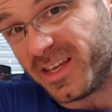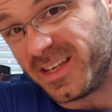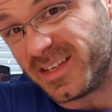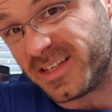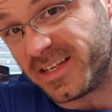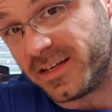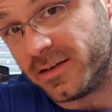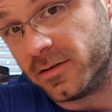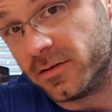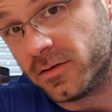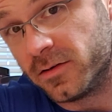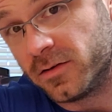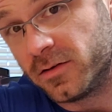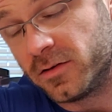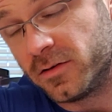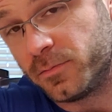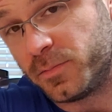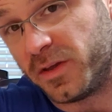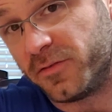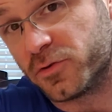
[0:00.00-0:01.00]
easy
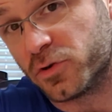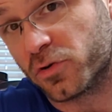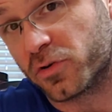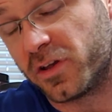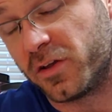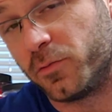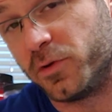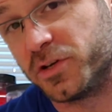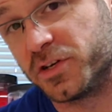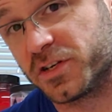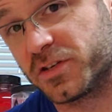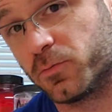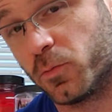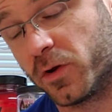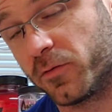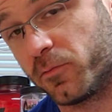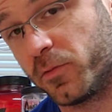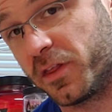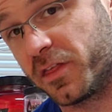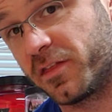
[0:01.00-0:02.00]
beef jerky. We just
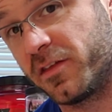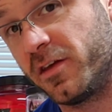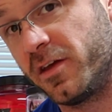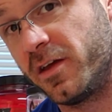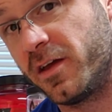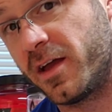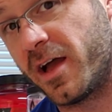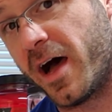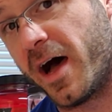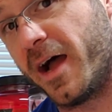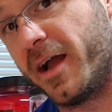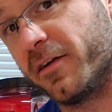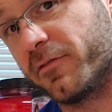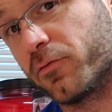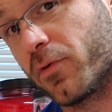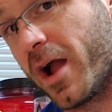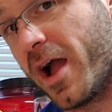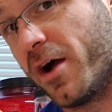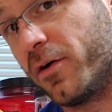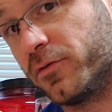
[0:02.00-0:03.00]
went with eye of
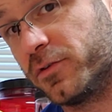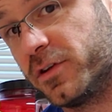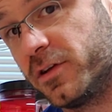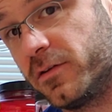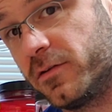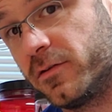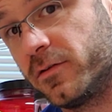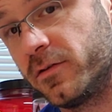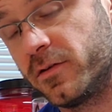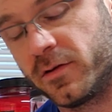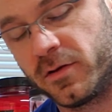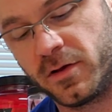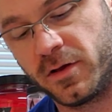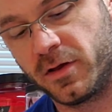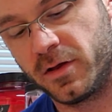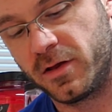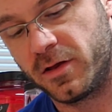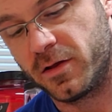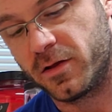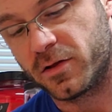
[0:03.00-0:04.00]
round,
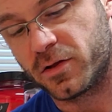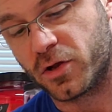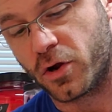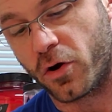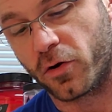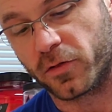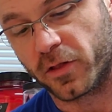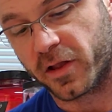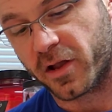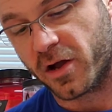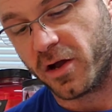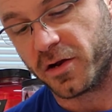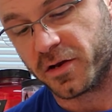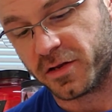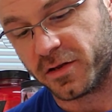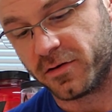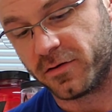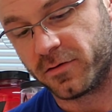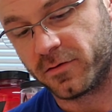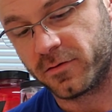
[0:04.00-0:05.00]
garlic,
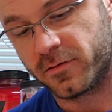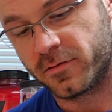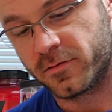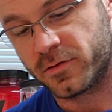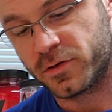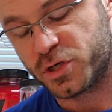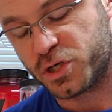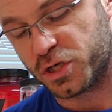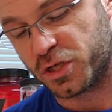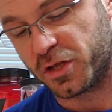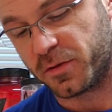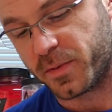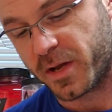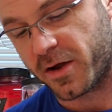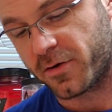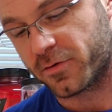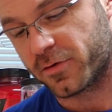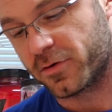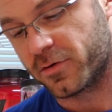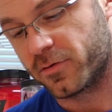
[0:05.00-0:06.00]
onion, chili
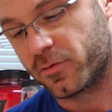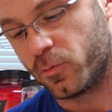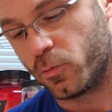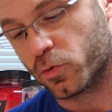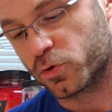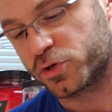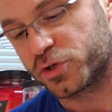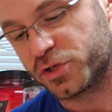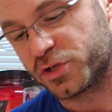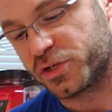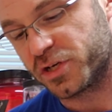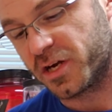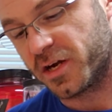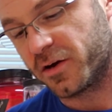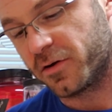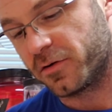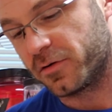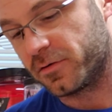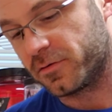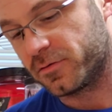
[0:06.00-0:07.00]
powder,
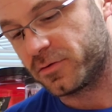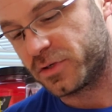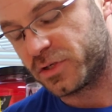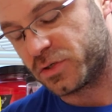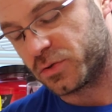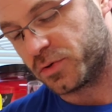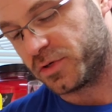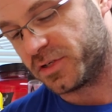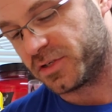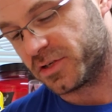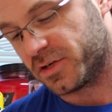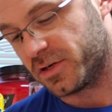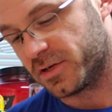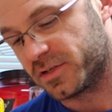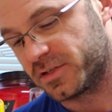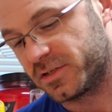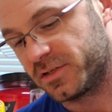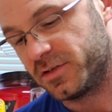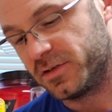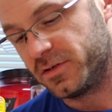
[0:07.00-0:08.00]
Worcestershire, soy
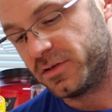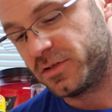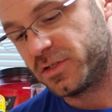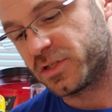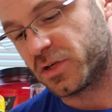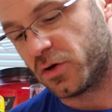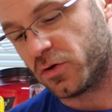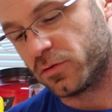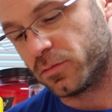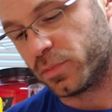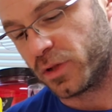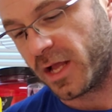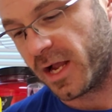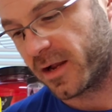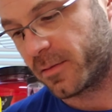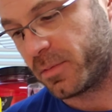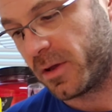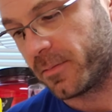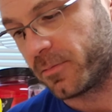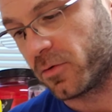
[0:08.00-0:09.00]
sauce, salt,
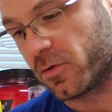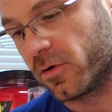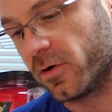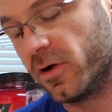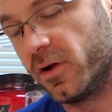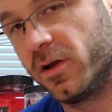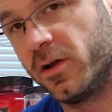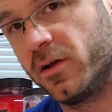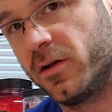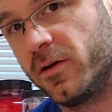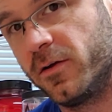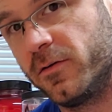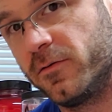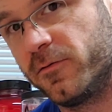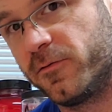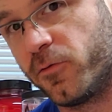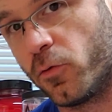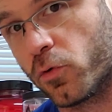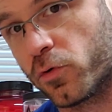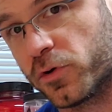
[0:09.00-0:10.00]
black pepper,
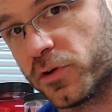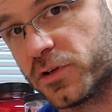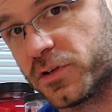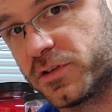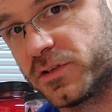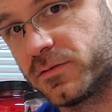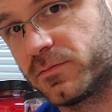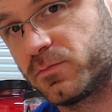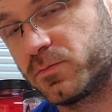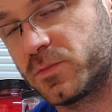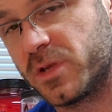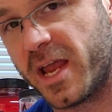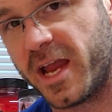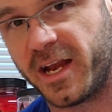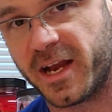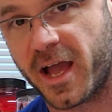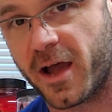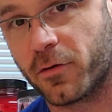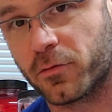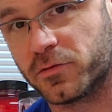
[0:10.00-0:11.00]
4 to
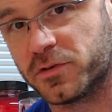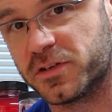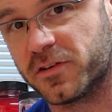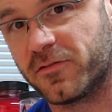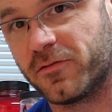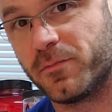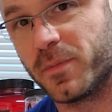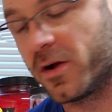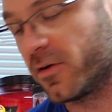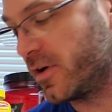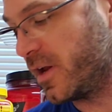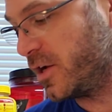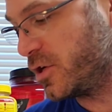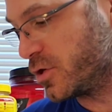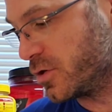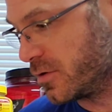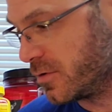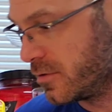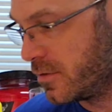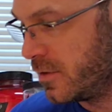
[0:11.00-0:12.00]
8 hours of
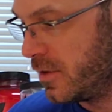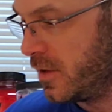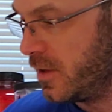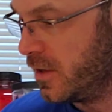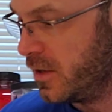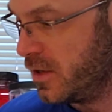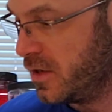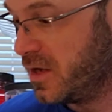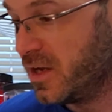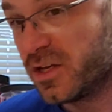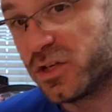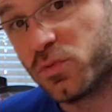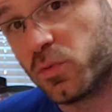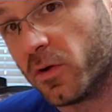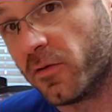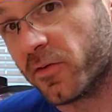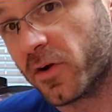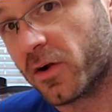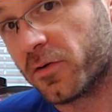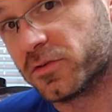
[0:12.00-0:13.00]
marination,
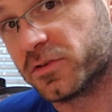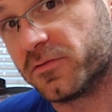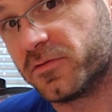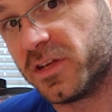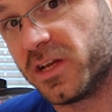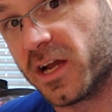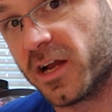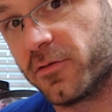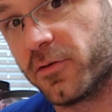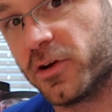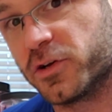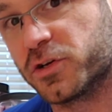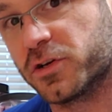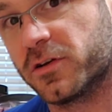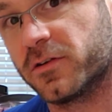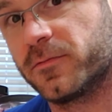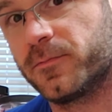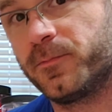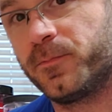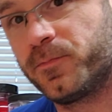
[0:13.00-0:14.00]
12 hours of dehydration.
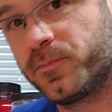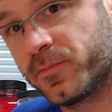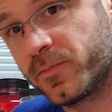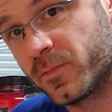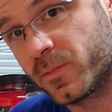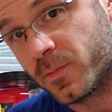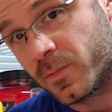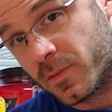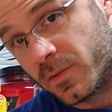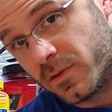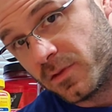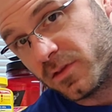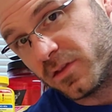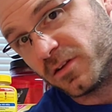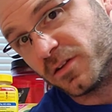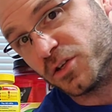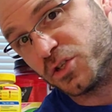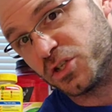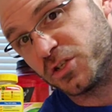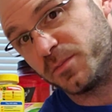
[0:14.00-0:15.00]

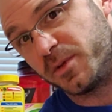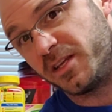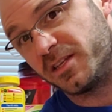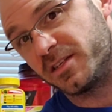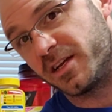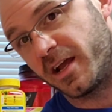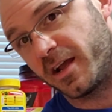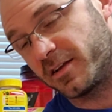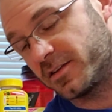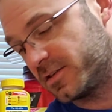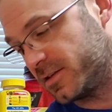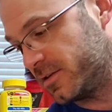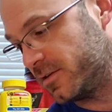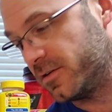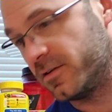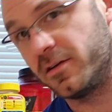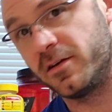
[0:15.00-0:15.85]
Delicious meat snacks.